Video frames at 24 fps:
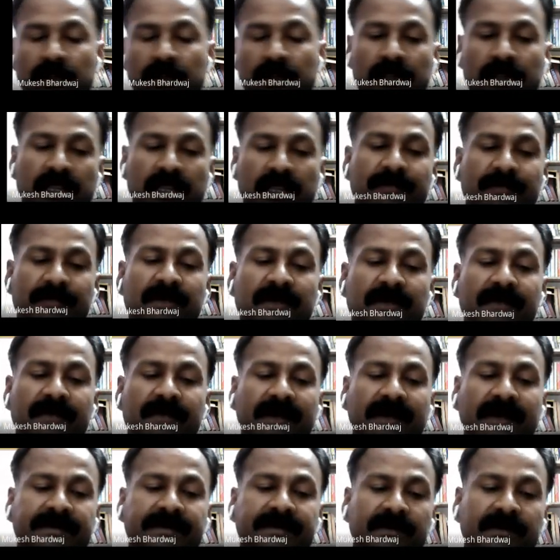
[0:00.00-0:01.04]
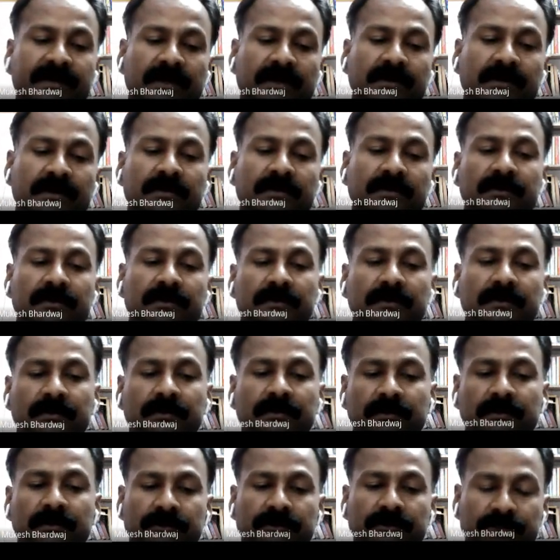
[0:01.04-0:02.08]
keep the vector
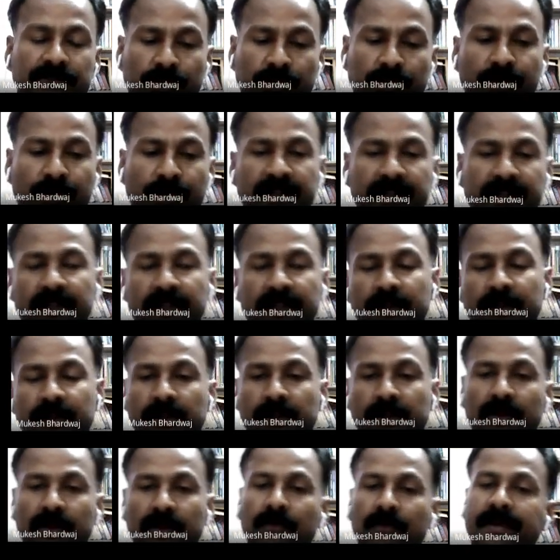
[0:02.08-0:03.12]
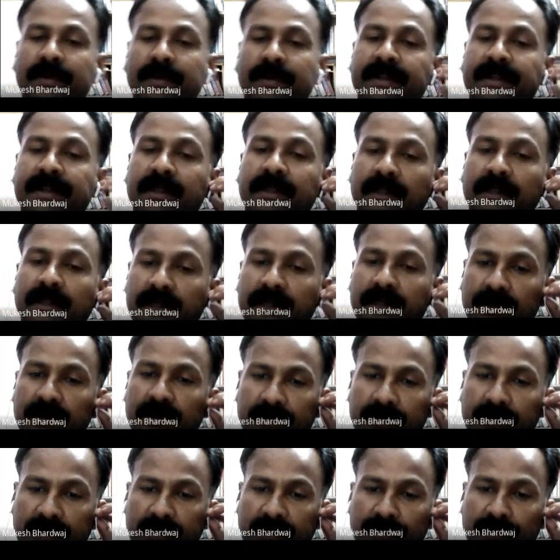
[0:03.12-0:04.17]
theory very
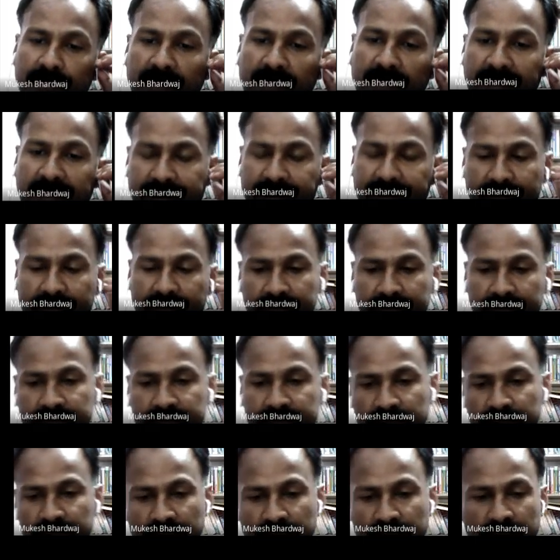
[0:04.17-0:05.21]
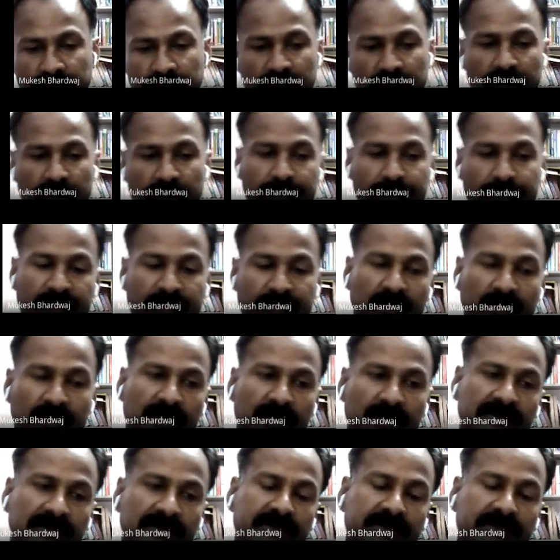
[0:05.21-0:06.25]
clear in mind,
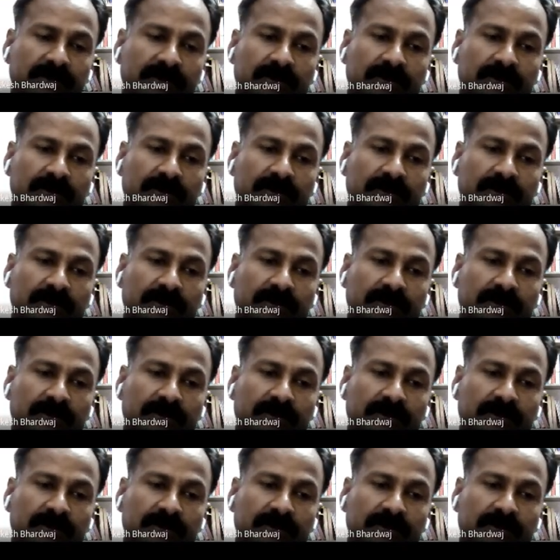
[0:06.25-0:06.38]
because